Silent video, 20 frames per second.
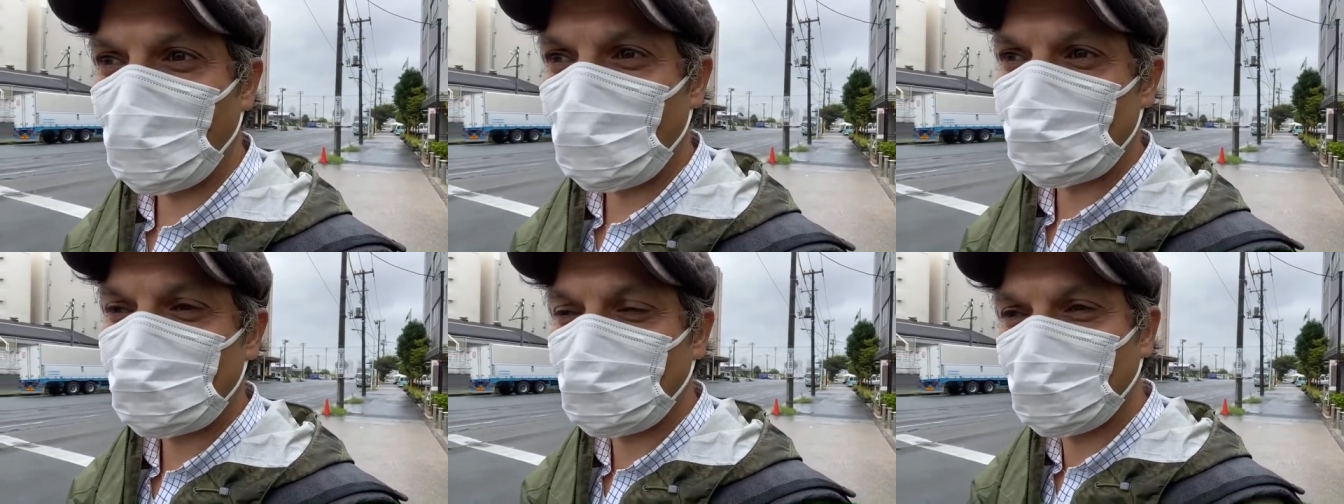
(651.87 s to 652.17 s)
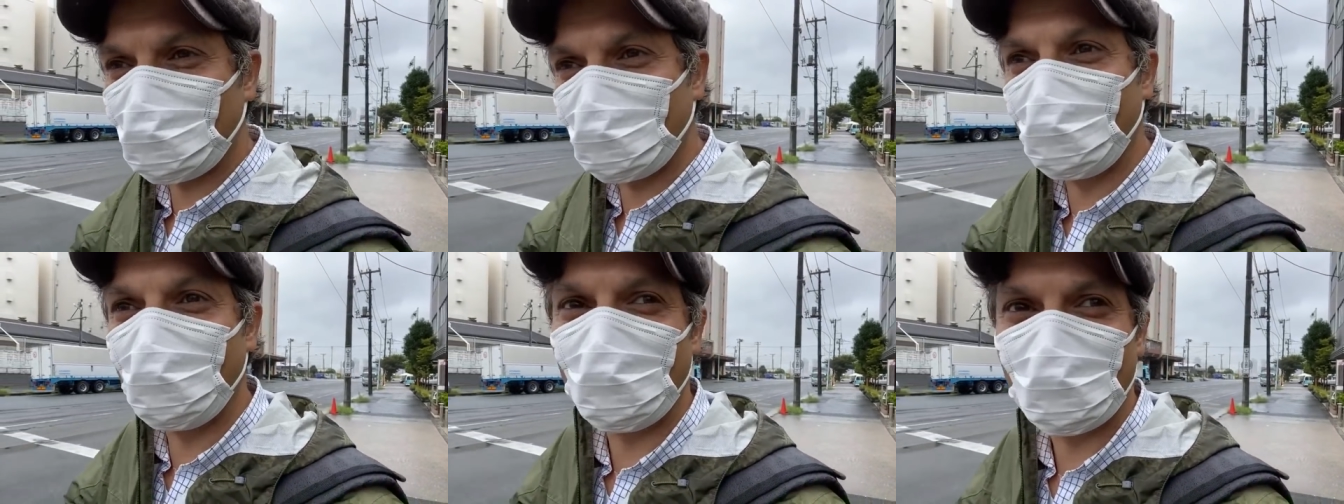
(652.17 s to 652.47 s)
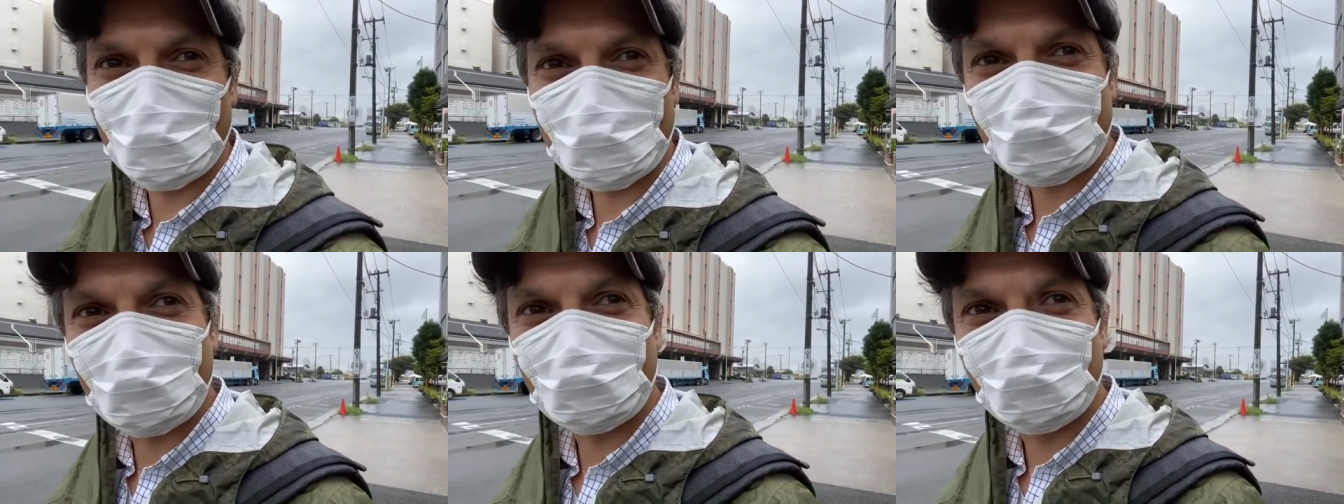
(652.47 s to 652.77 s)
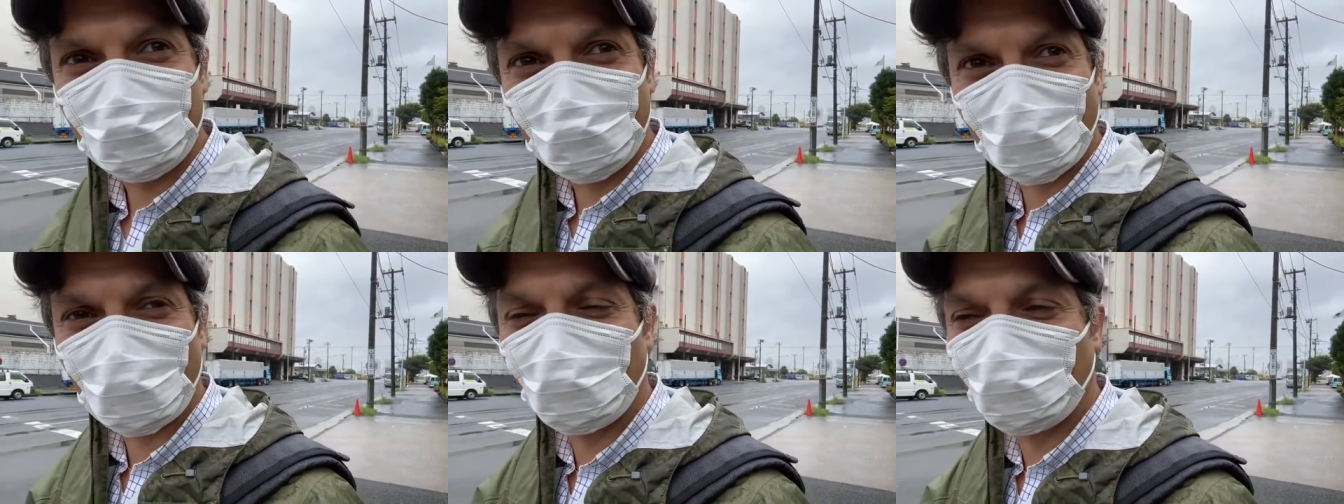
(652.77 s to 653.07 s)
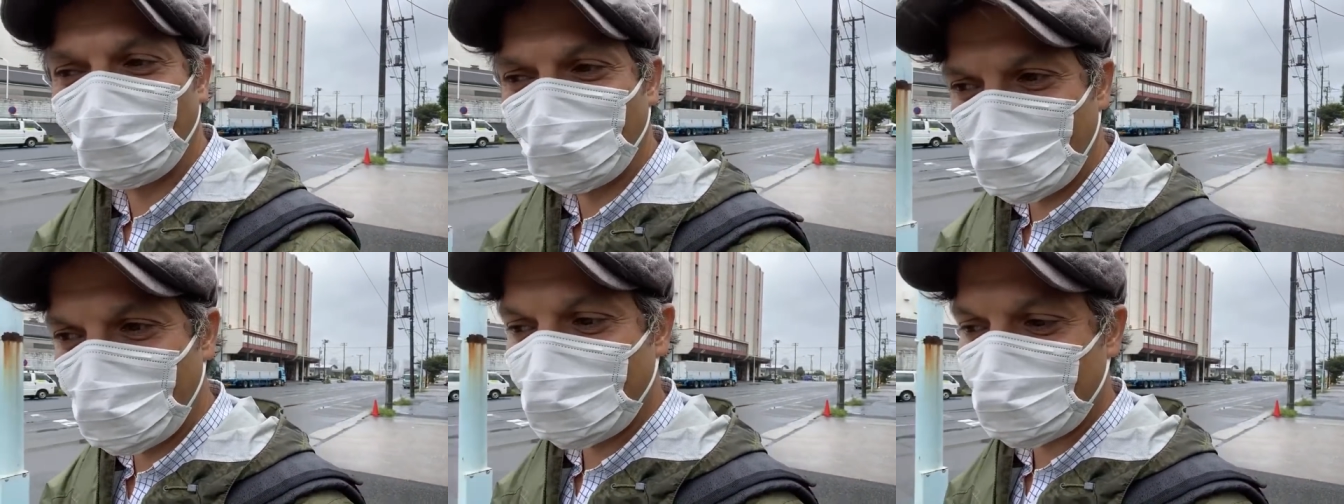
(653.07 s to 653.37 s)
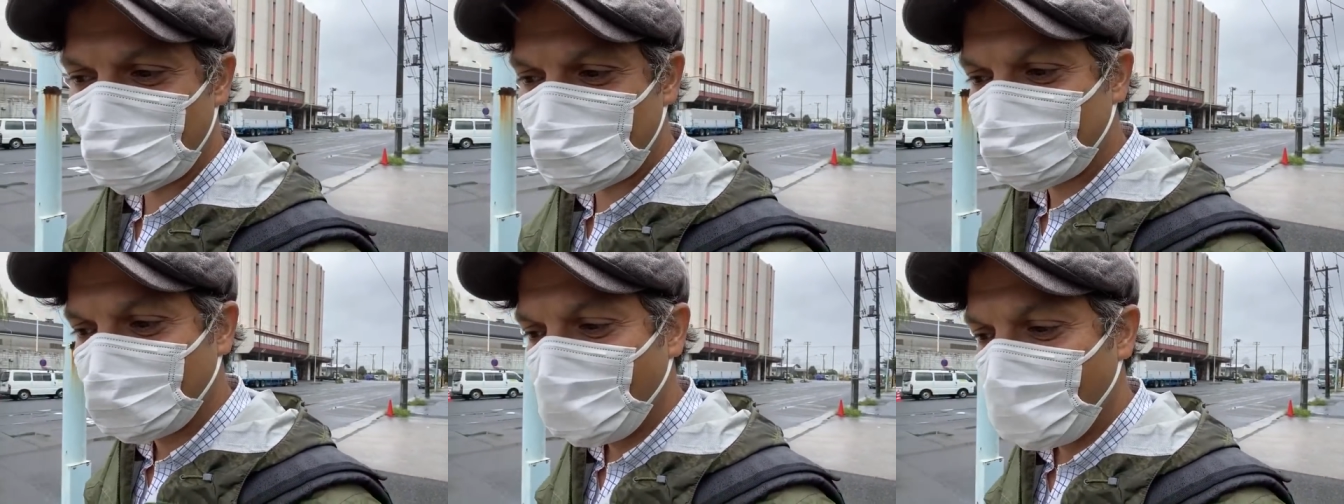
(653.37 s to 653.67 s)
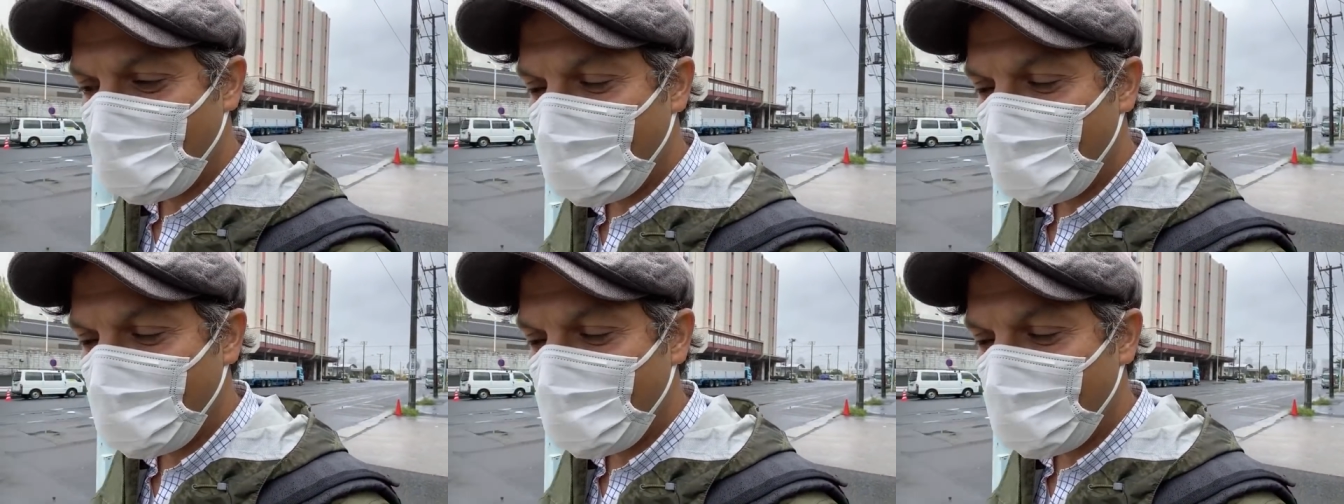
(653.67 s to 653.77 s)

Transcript: as clean as it normally is.